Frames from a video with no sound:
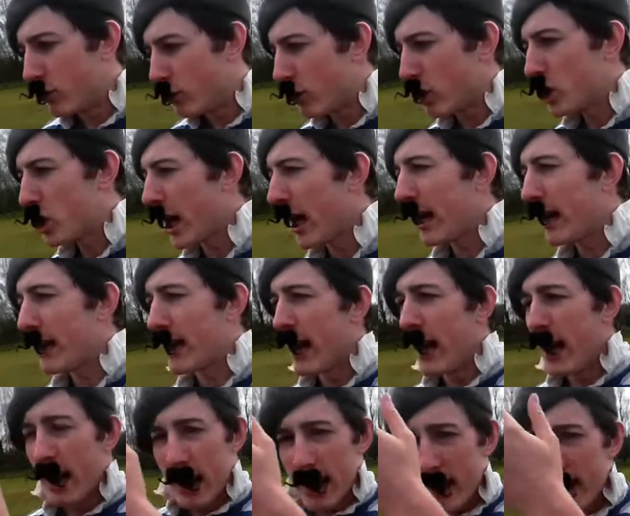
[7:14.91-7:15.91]
The child,
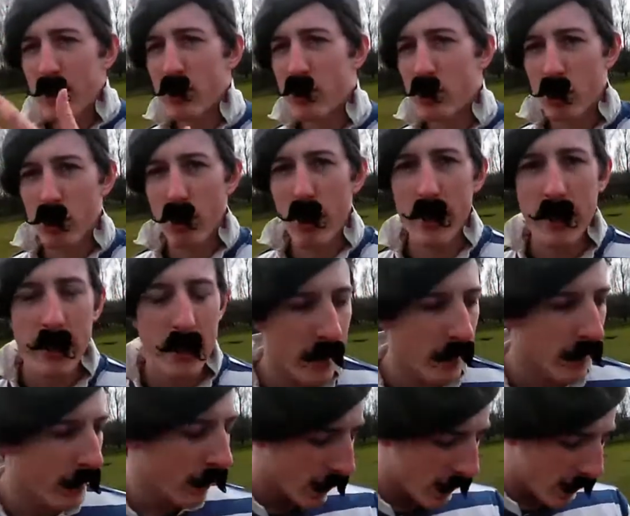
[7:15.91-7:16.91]
he is
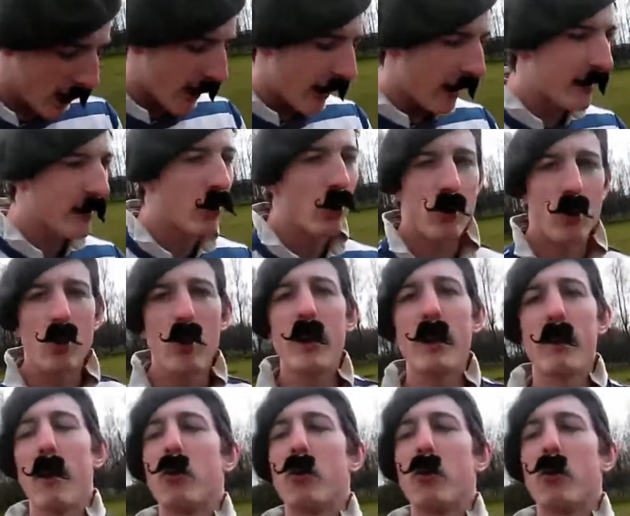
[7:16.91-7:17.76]
crying. I said to